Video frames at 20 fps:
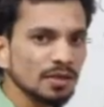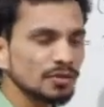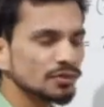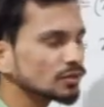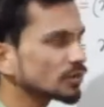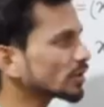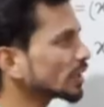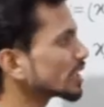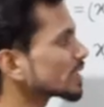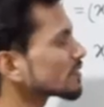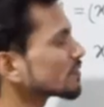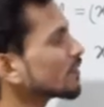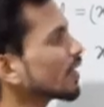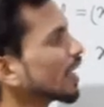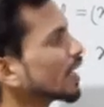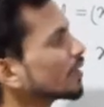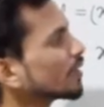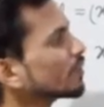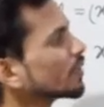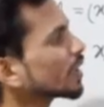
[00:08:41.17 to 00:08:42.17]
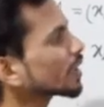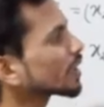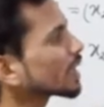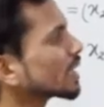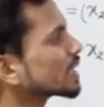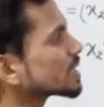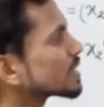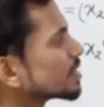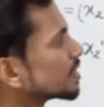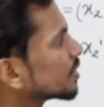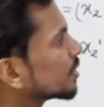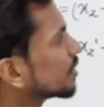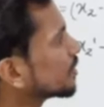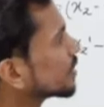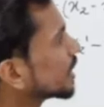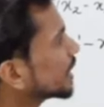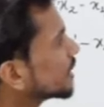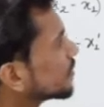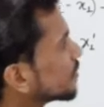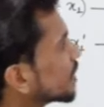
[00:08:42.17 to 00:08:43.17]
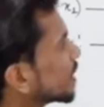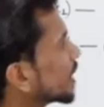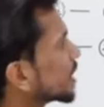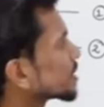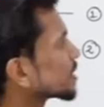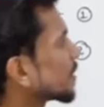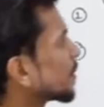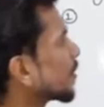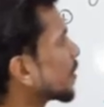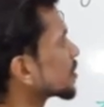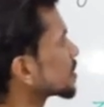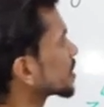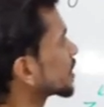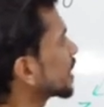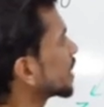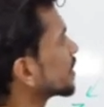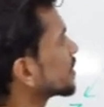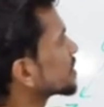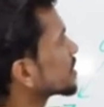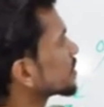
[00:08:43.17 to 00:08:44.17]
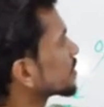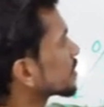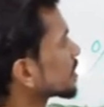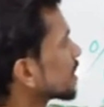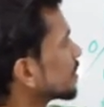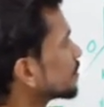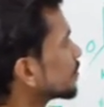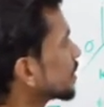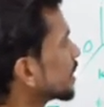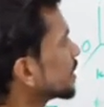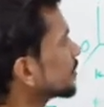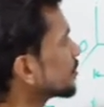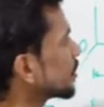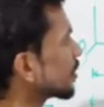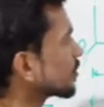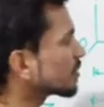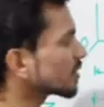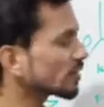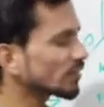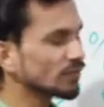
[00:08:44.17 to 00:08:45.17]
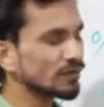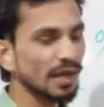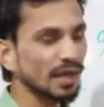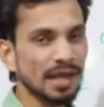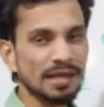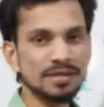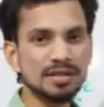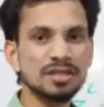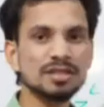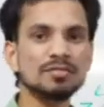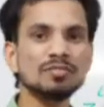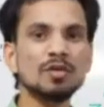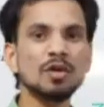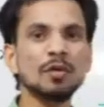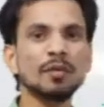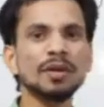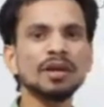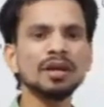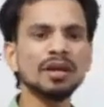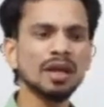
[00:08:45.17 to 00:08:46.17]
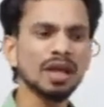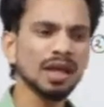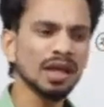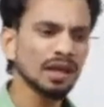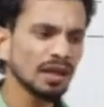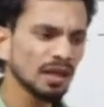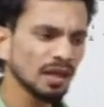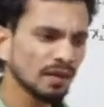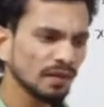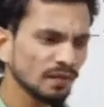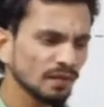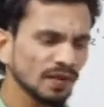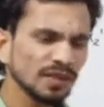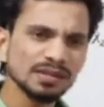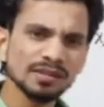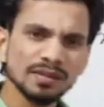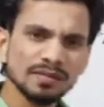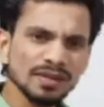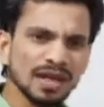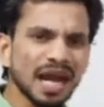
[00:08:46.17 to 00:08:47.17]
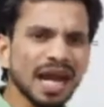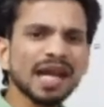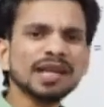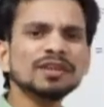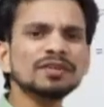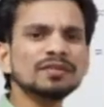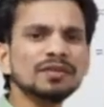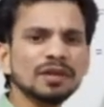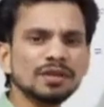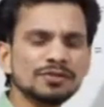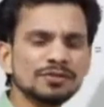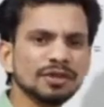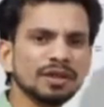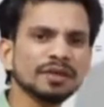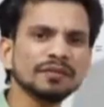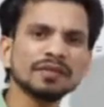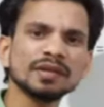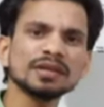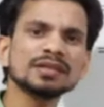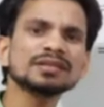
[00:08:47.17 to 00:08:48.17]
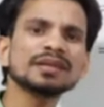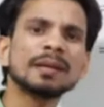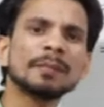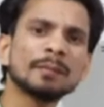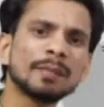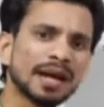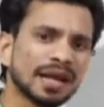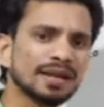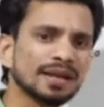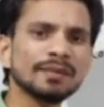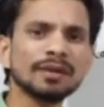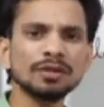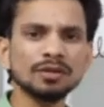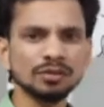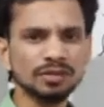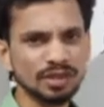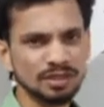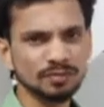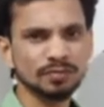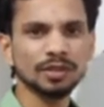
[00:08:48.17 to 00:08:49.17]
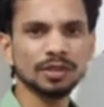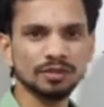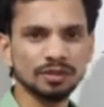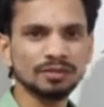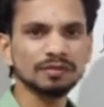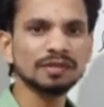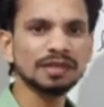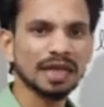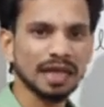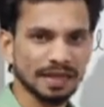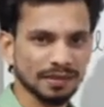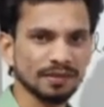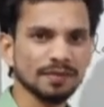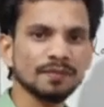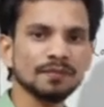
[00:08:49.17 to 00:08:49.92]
So that's why we are considering that, we are supposing that this complete frame of reference is moving with some kind of velocity which is comparable to the speed of light.